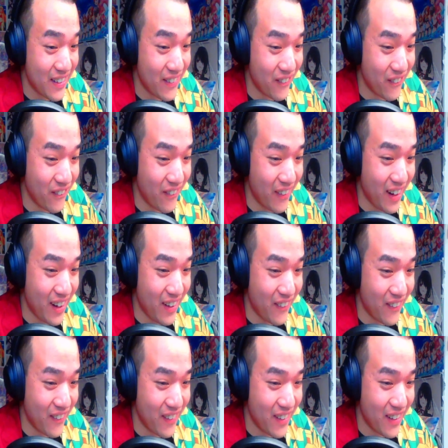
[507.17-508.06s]

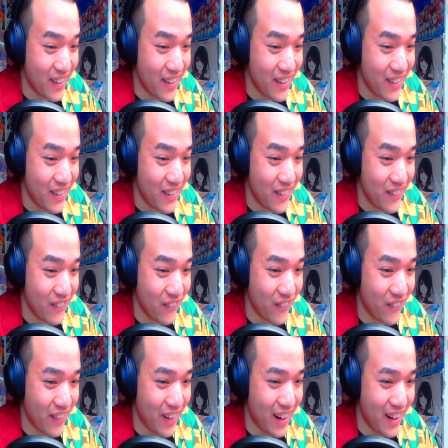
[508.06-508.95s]
Wow,
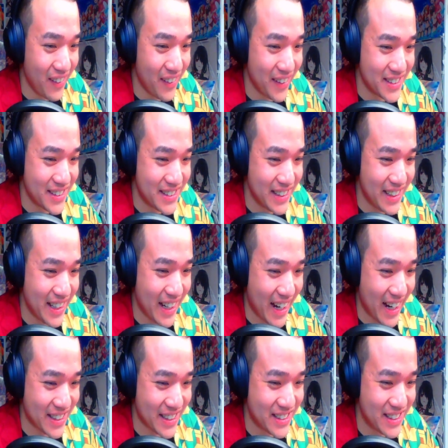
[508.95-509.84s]
wow. Is he
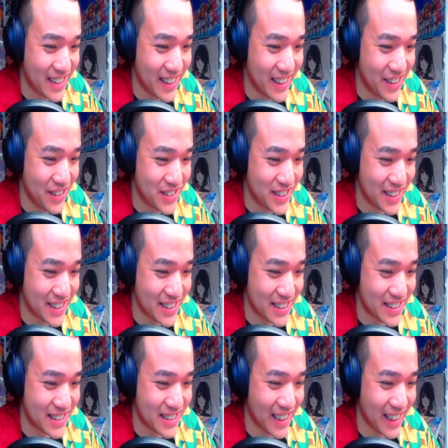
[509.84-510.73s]
actually using
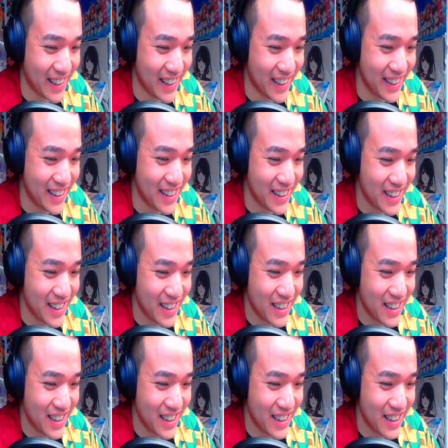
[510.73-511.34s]
his teeth?